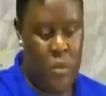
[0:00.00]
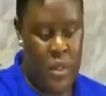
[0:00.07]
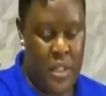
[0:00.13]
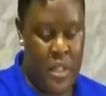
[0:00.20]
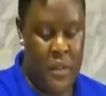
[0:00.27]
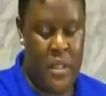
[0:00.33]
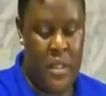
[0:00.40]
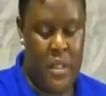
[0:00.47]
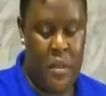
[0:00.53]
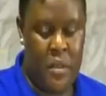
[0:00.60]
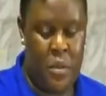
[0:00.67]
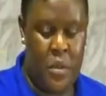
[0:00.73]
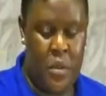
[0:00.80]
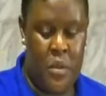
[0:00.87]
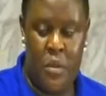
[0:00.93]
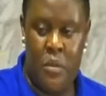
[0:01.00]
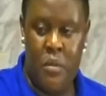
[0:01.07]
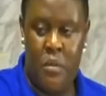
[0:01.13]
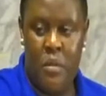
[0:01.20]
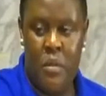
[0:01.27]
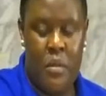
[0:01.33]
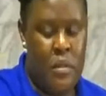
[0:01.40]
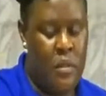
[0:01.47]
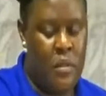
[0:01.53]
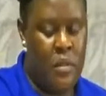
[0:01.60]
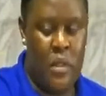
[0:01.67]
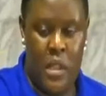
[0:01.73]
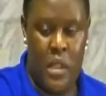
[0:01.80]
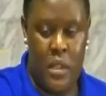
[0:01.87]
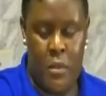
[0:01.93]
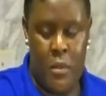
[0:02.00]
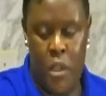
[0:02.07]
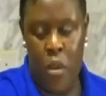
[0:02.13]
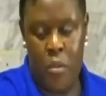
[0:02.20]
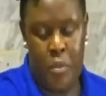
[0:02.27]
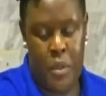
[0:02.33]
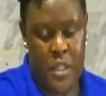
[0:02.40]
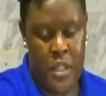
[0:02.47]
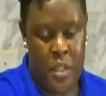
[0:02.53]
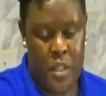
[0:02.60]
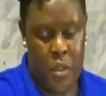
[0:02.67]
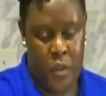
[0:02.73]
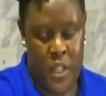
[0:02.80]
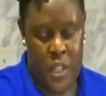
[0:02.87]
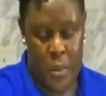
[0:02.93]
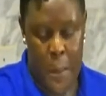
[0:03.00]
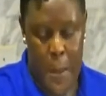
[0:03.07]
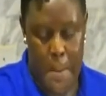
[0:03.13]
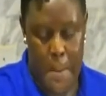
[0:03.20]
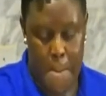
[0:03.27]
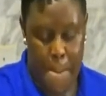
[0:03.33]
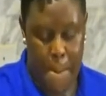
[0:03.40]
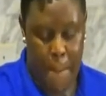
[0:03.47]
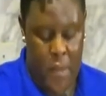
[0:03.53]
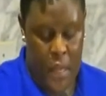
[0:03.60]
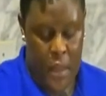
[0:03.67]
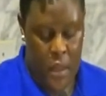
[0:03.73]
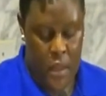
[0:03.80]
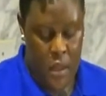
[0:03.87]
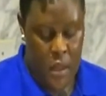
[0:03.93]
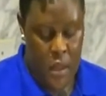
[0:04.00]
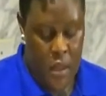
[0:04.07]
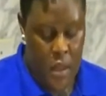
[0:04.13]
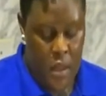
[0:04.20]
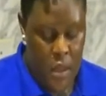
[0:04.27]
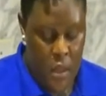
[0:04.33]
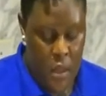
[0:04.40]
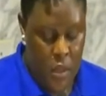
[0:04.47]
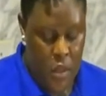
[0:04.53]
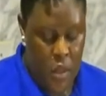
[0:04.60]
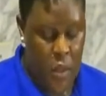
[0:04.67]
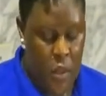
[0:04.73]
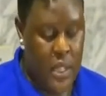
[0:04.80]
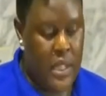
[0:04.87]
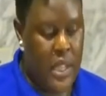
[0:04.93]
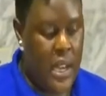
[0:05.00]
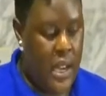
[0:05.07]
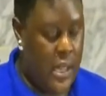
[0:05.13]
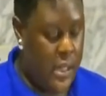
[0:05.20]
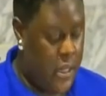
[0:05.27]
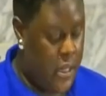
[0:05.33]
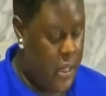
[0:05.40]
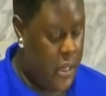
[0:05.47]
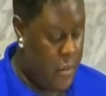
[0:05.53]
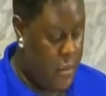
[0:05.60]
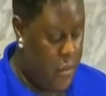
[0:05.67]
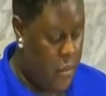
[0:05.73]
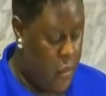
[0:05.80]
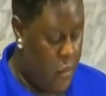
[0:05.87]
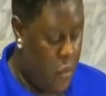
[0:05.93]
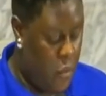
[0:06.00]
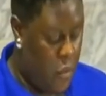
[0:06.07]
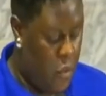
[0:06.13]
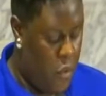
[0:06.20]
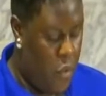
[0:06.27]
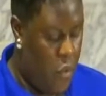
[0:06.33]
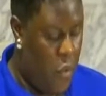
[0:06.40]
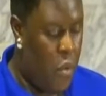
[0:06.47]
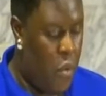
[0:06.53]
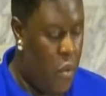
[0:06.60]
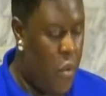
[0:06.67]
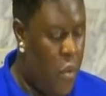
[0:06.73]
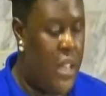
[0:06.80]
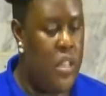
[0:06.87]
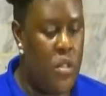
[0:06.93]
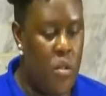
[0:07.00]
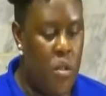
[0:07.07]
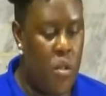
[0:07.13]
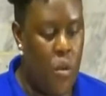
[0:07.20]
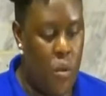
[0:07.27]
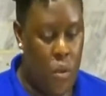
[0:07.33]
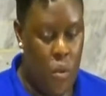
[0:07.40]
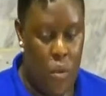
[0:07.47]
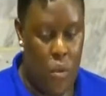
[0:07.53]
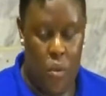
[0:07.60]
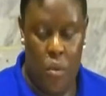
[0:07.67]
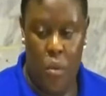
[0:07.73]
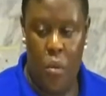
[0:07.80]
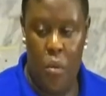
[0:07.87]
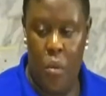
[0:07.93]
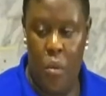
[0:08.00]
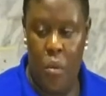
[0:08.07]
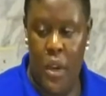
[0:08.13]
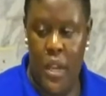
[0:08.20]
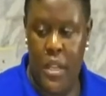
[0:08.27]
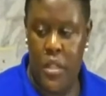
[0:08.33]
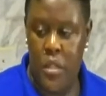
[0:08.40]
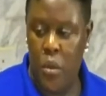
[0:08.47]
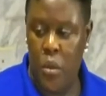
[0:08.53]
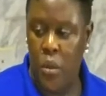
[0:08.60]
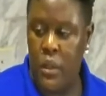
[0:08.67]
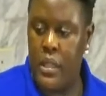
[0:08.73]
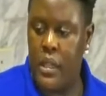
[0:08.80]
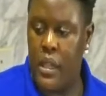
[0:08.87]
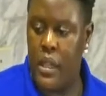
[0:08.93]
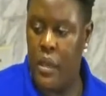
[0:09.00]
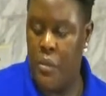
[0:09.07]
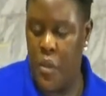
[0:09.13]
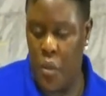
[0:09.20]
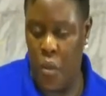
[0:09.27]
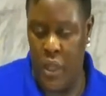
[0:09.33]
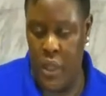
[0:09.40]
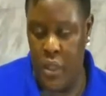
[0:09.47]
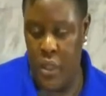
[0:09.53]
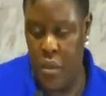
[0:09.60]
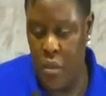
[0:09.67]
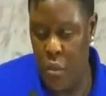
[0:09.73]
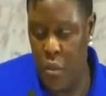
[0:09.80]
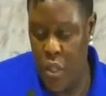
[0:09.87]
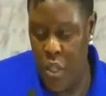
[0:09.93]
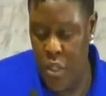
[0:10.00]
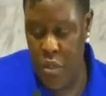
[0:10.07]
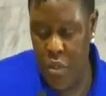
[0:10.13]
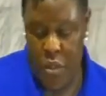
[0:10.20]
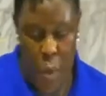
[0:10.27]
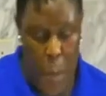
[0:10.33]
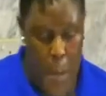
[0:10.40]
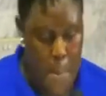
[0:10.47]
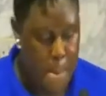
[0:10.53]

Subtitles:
whatever, it was long periods of time. So one day I asked him, where do you go? Why do you always come so late? What do you do?